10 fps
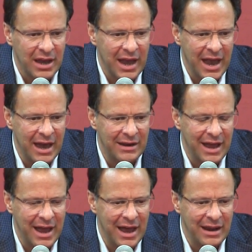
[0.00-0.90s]

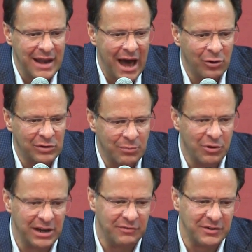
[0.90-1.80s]
and not only
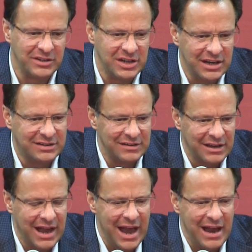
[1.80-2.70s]
bringing fatigue to the
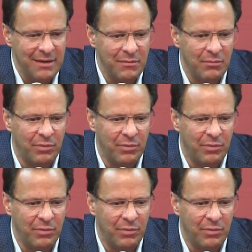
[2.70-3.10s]
game,